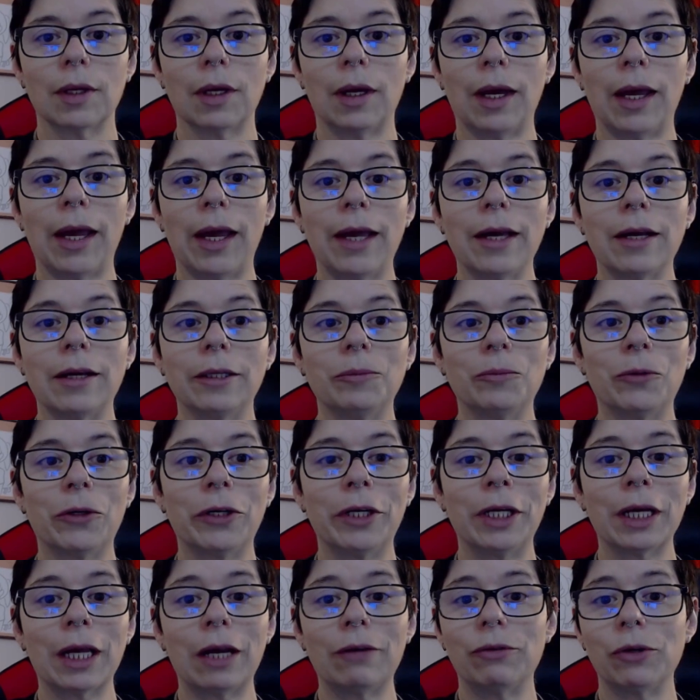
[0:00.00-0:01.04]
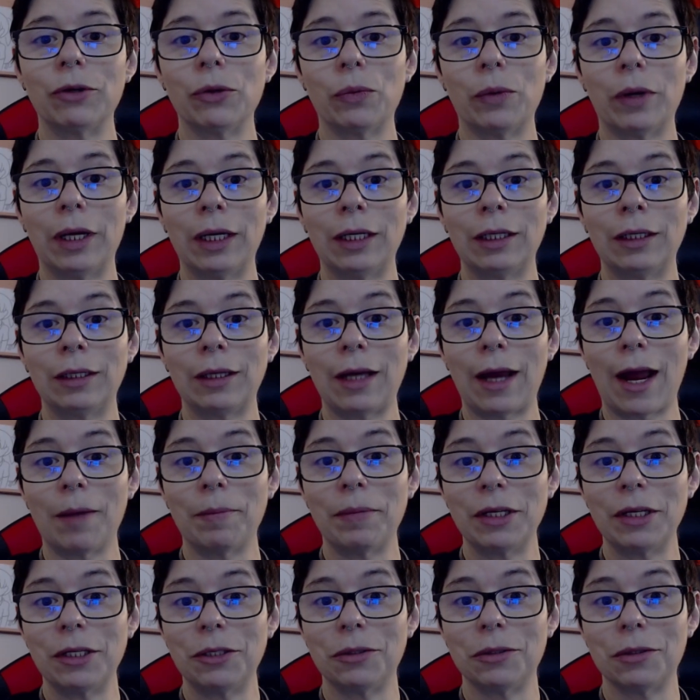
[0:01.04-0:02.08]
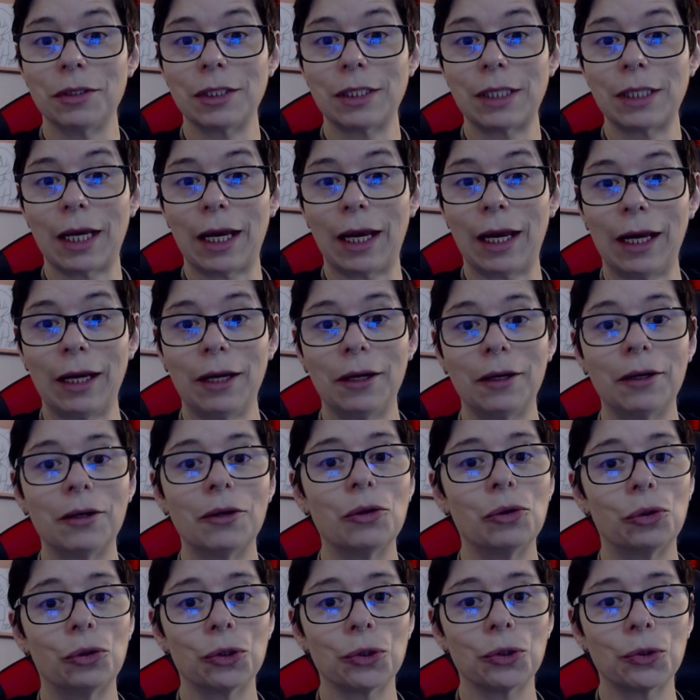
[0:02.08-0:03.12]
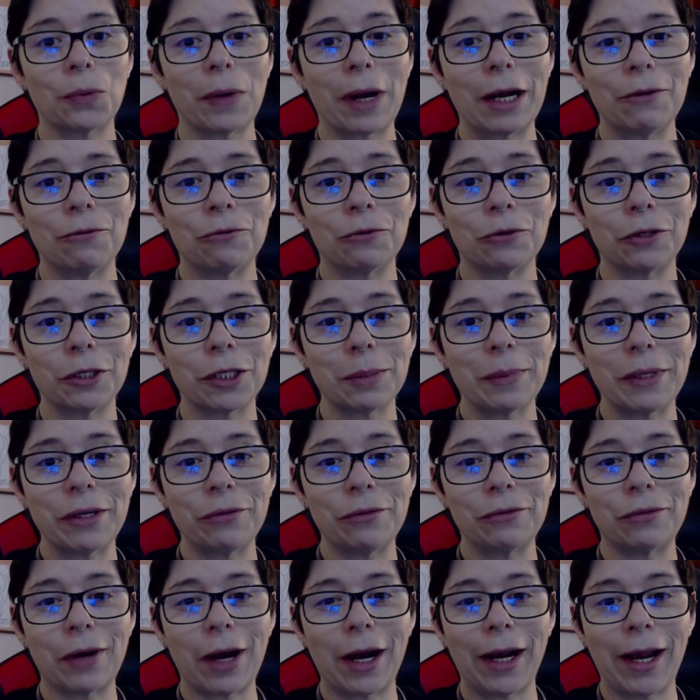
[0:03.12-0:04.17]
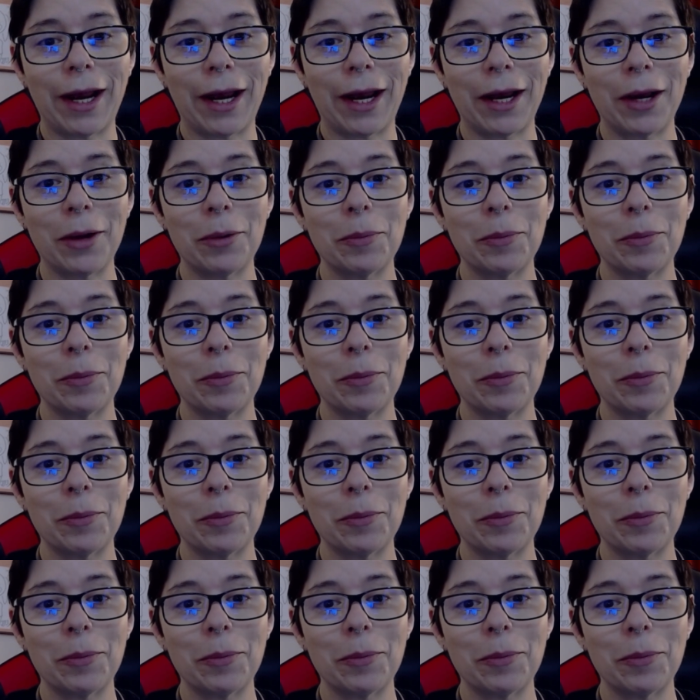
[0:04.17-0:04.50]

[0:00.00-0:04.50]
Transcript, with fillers: Hey, good morning, everyone. Happy Tuesday. Who's ready for it to be Friday?